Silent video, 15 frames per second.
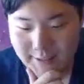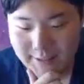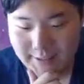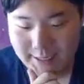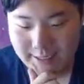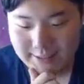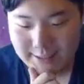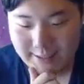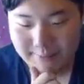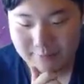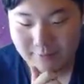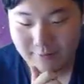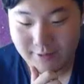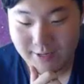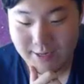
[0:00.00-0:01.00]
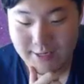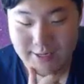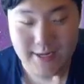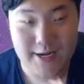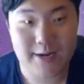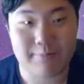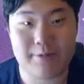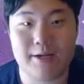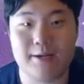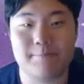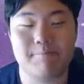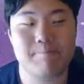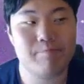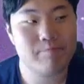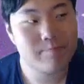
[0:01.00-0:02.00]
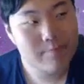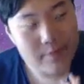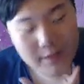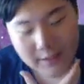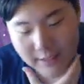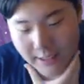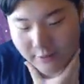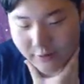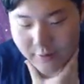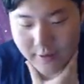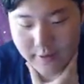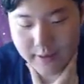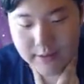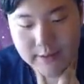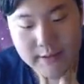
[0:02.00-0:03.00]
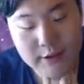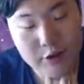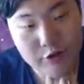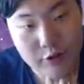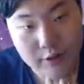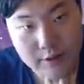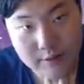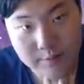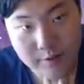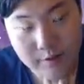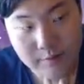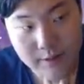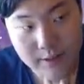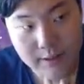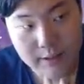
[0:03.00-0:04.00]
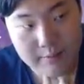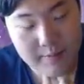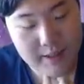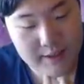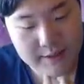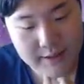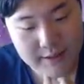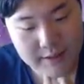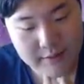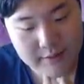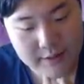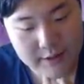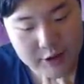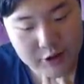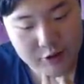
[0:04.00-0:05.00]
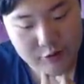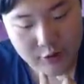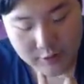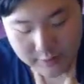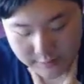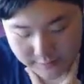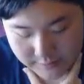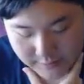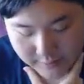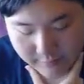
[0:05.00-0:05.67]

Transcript: that Tapu Lele? I mean, Gastrodon isn't the strongest Pokemon, and I'm not exactly using the strongest Z